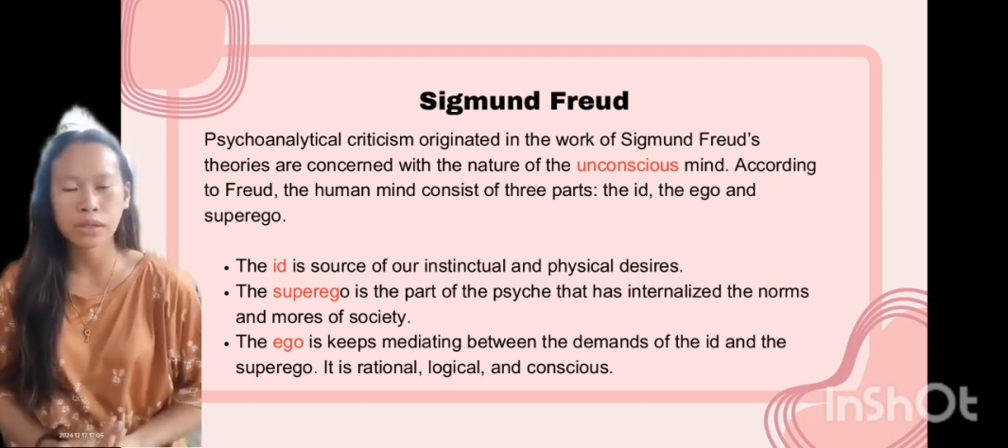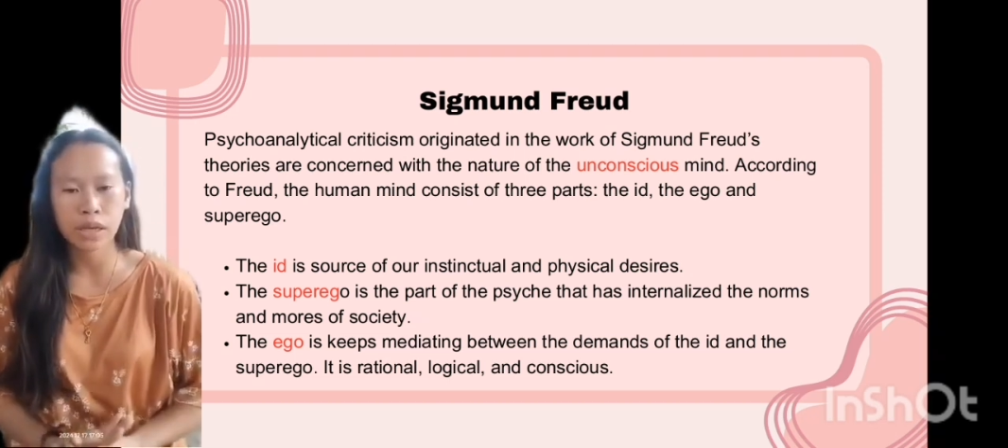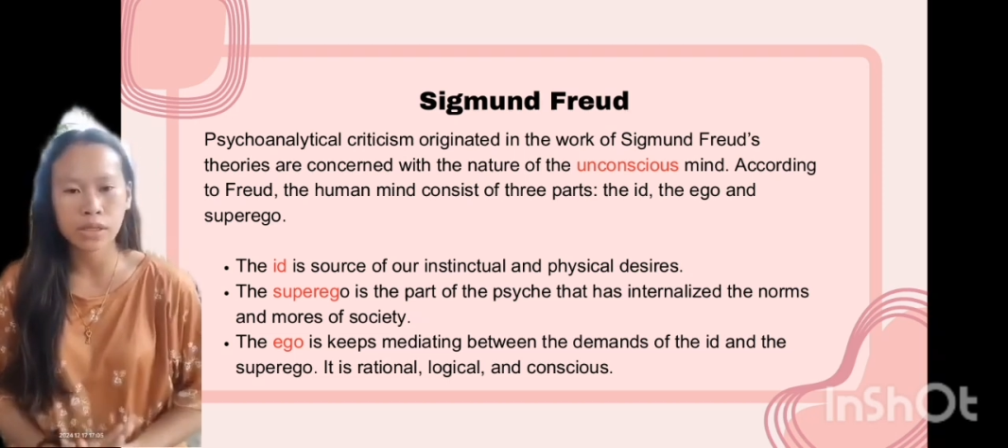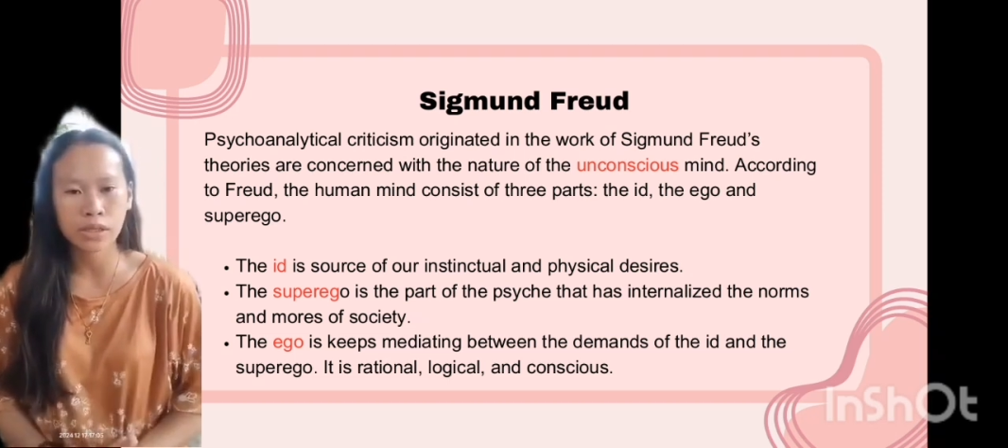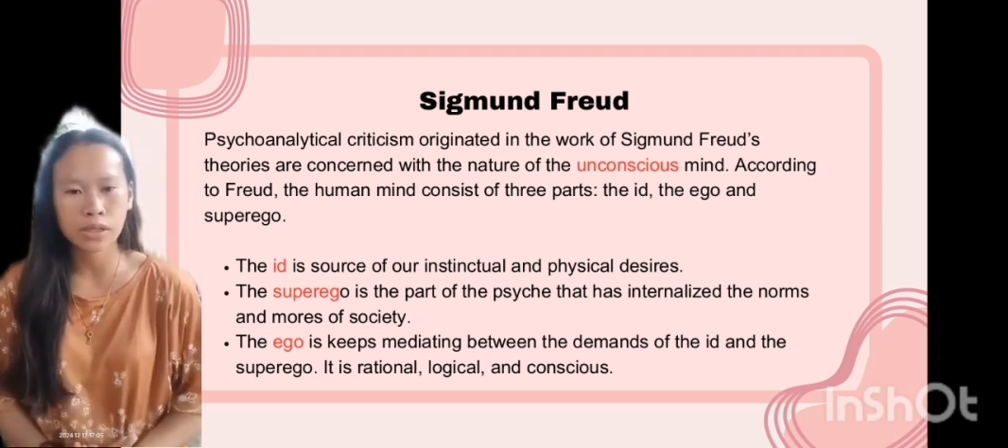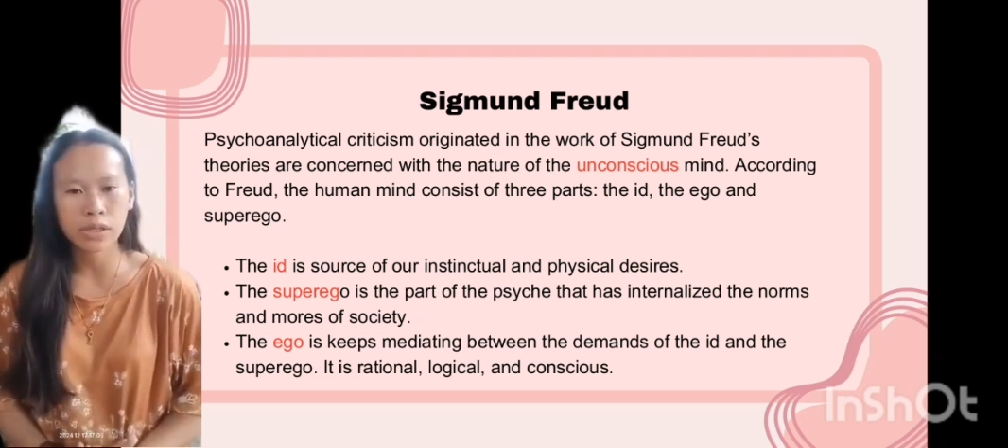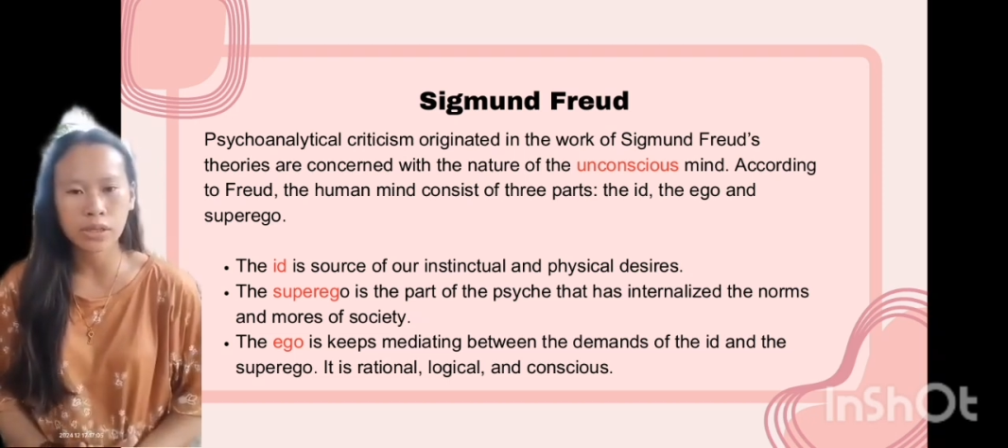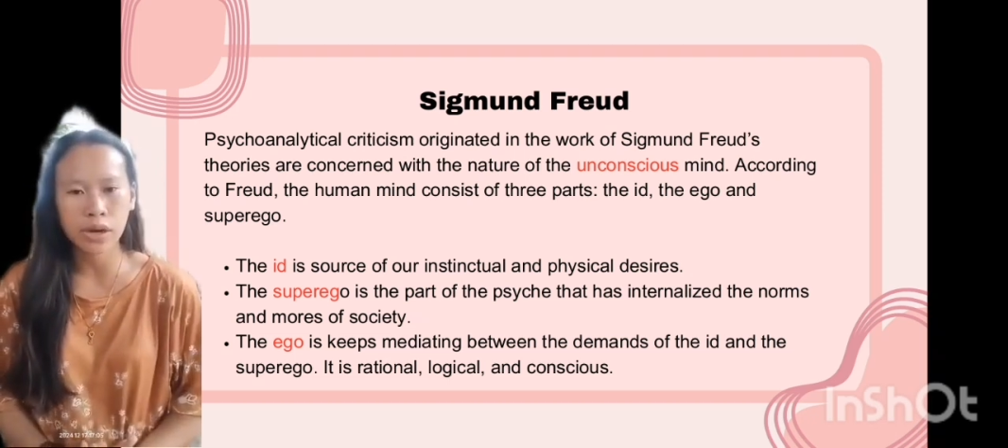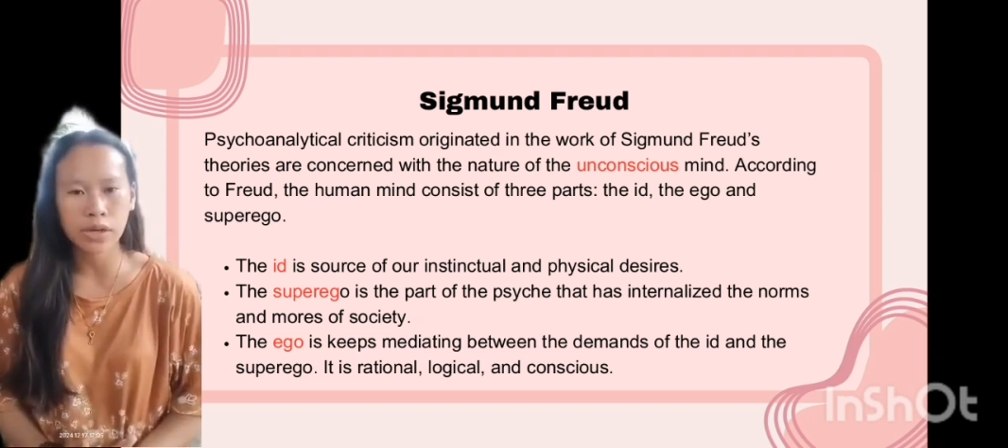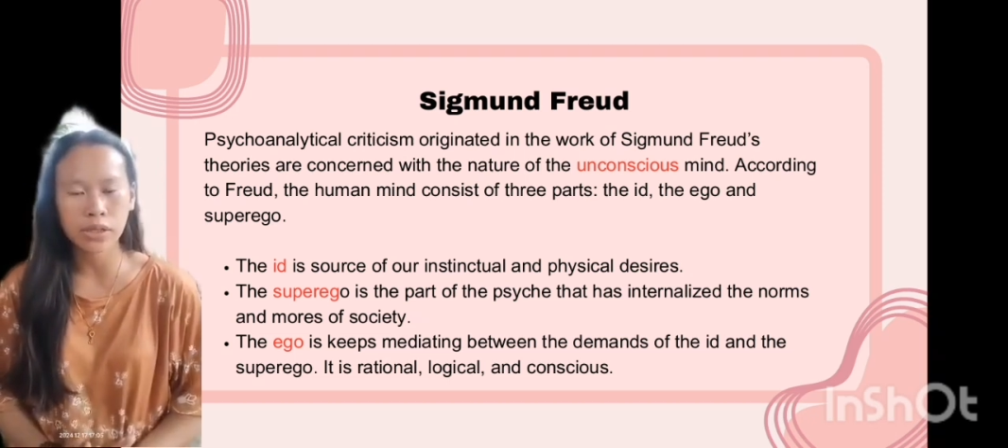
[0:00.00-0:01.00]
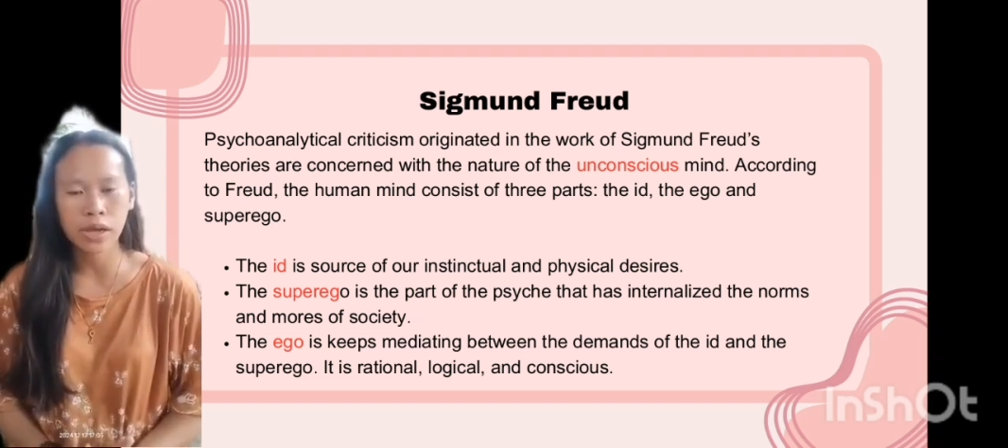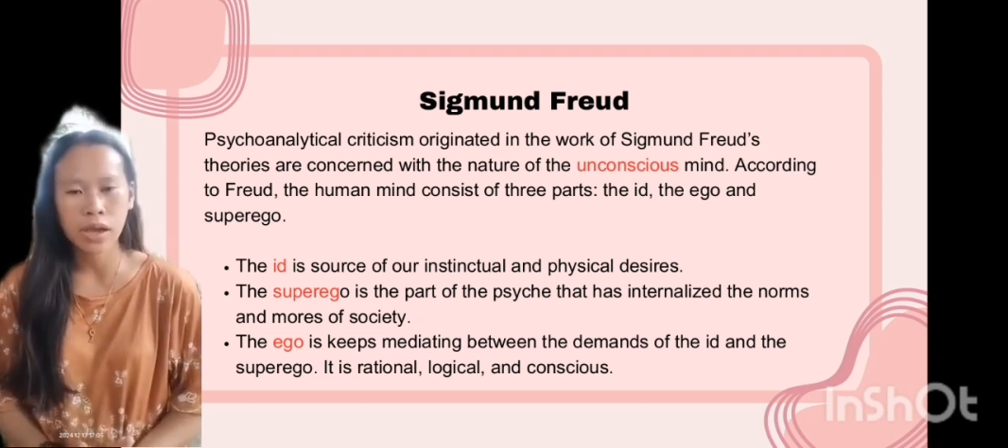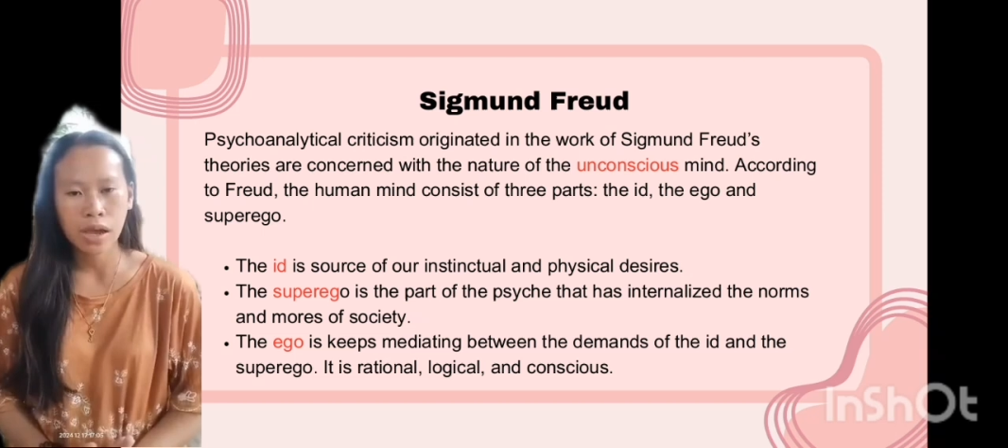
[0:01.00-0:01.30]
its desires